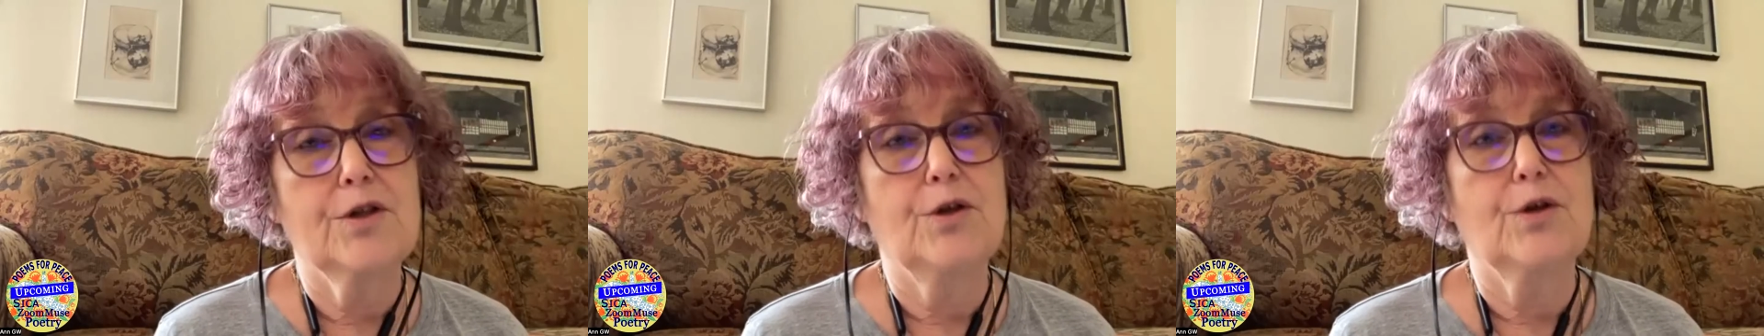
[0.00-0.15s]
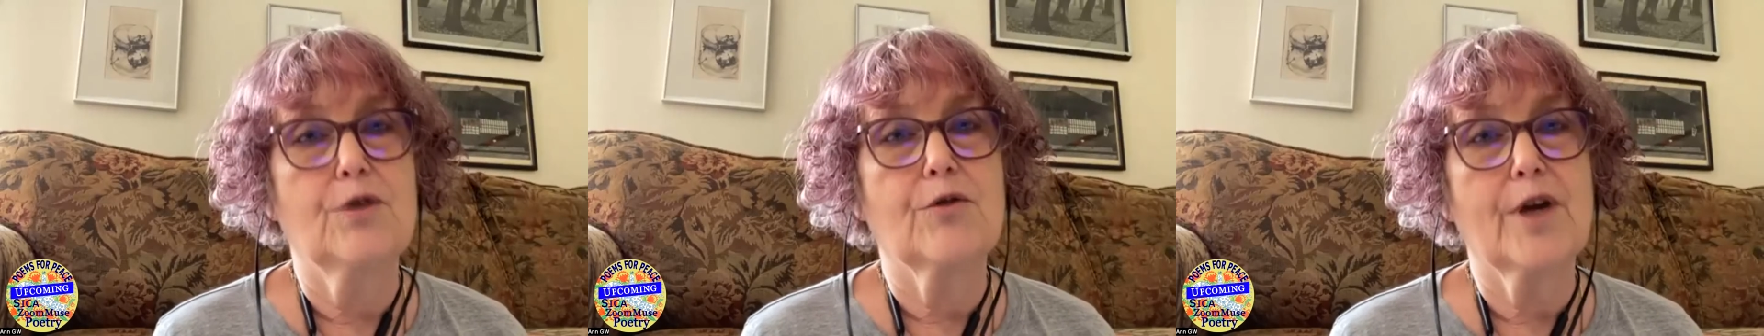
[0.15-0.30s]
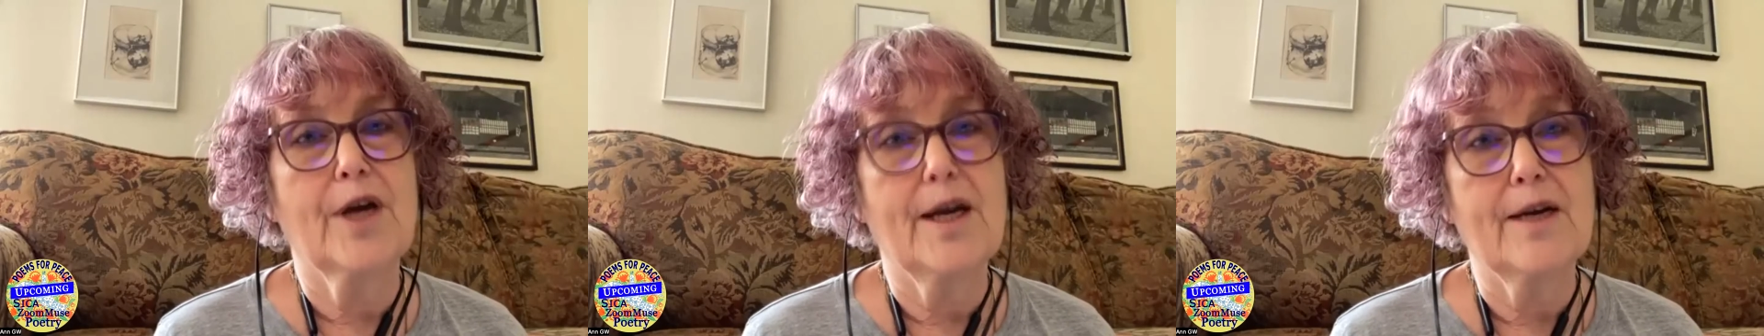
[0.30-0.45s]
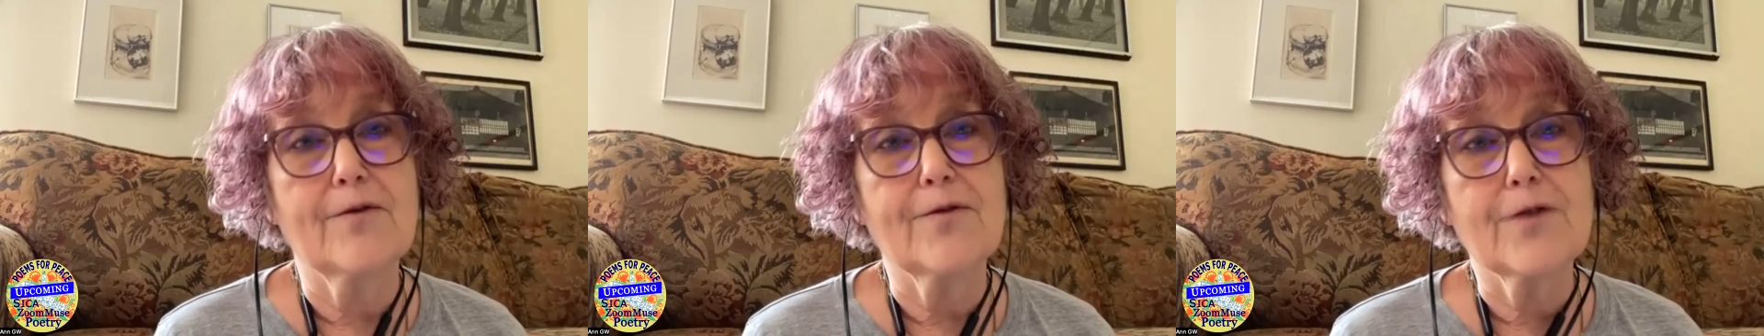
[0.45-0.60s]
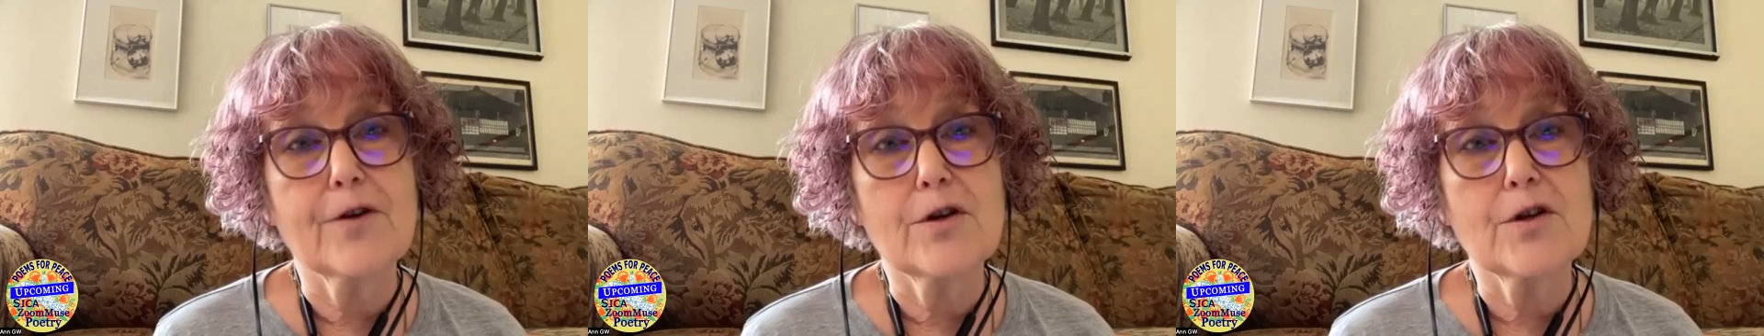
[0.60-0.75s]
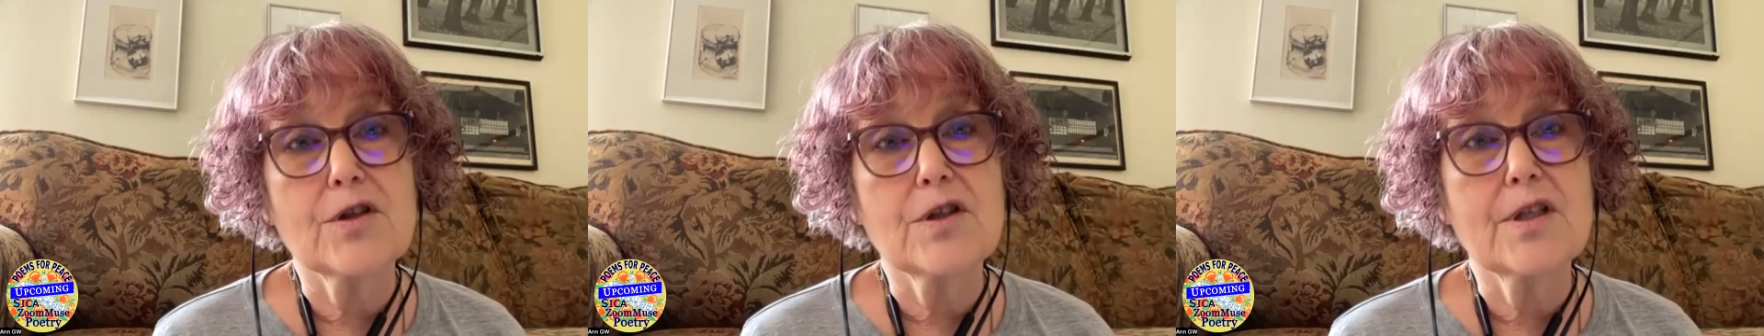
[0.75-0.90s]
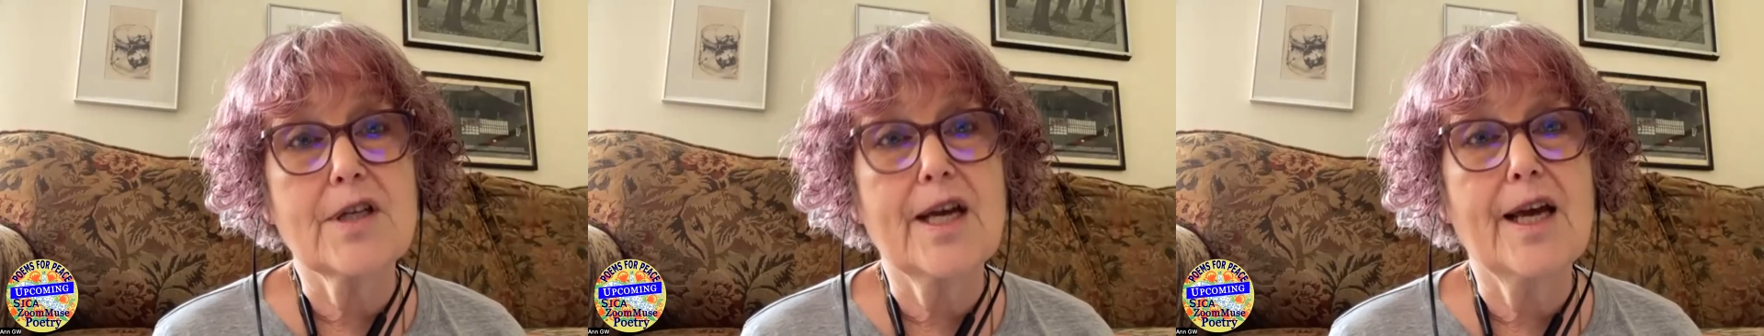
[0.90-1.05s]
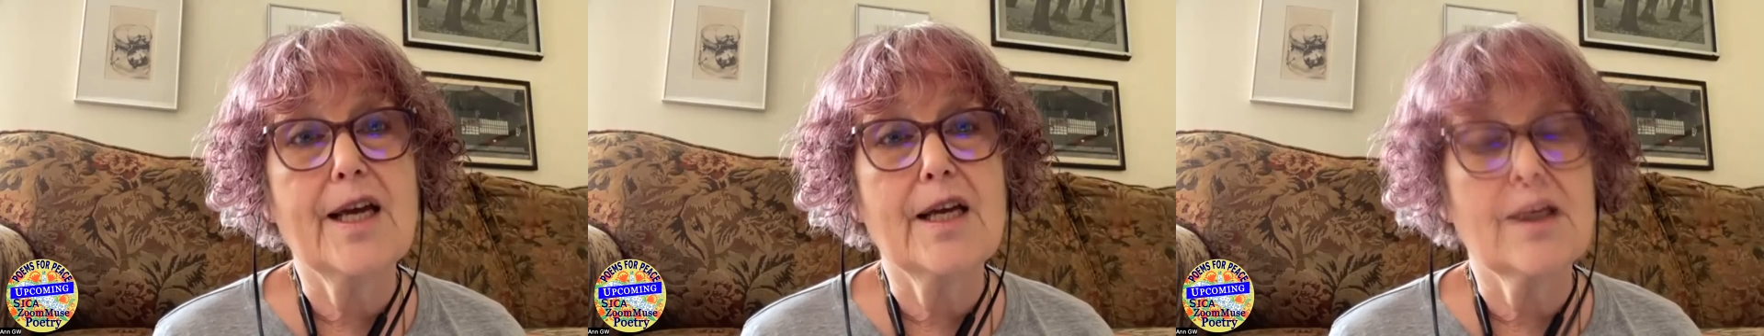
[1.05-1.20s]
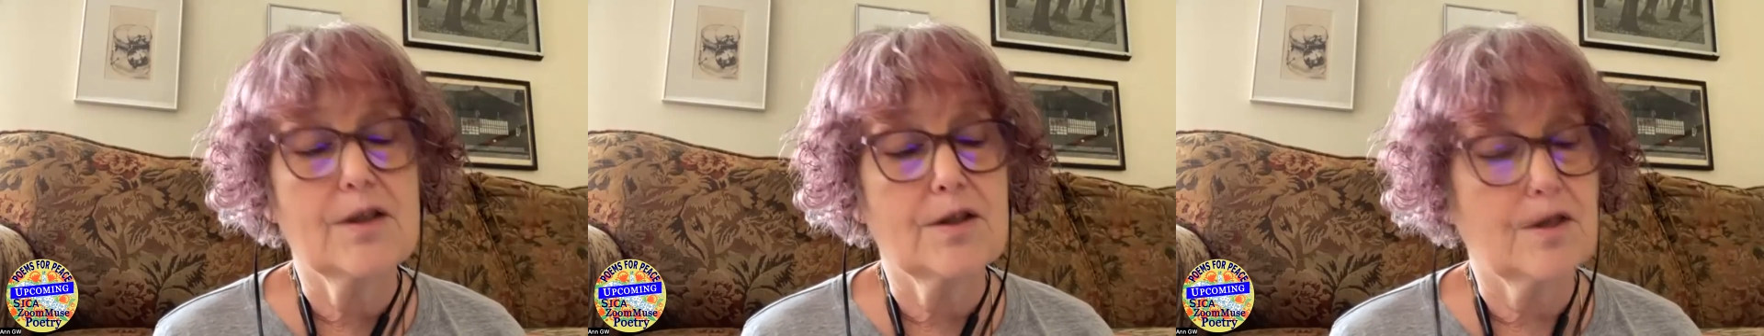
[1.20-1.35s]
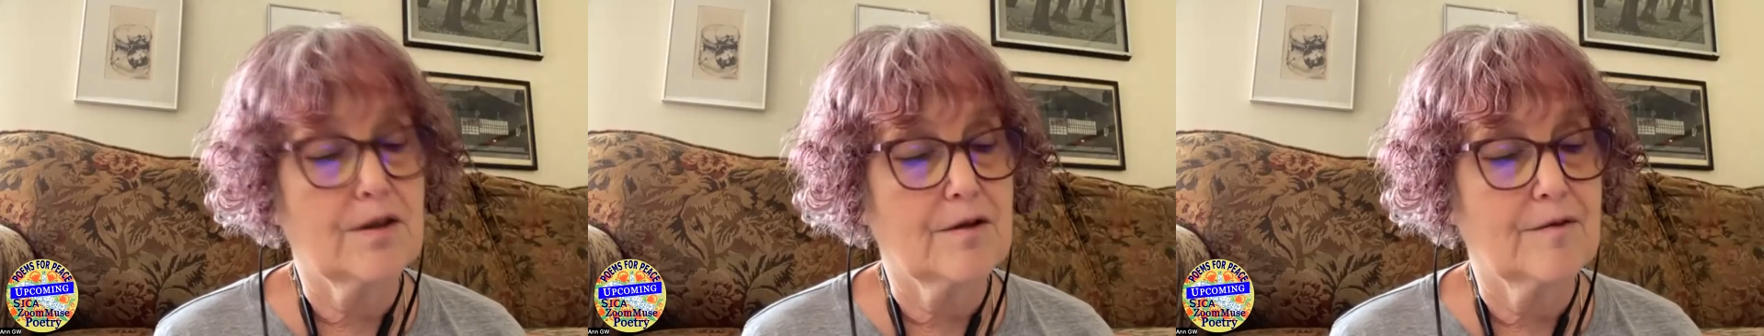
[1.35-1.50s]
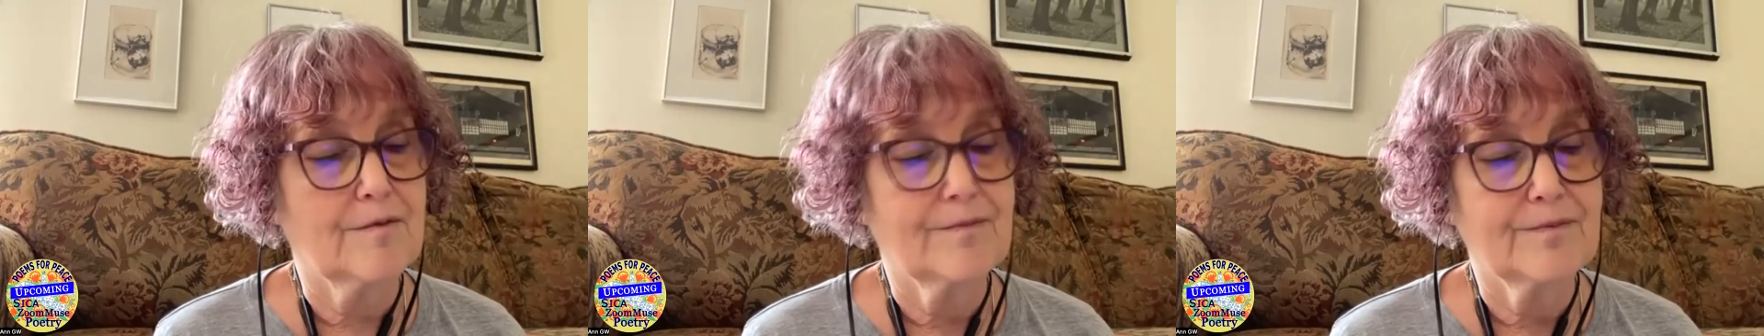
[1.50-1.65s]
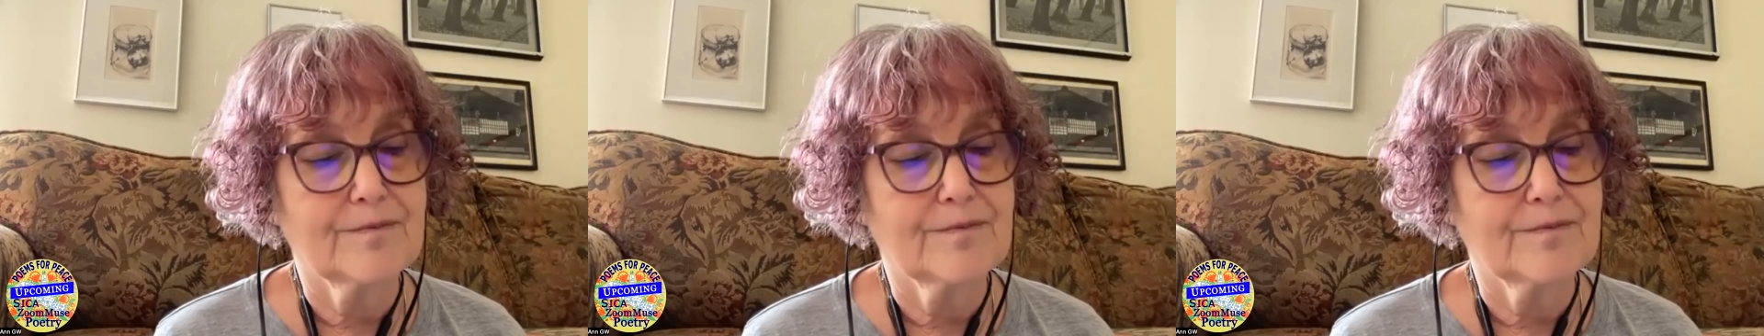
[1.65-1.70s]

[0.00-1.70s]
Ukraine First Days.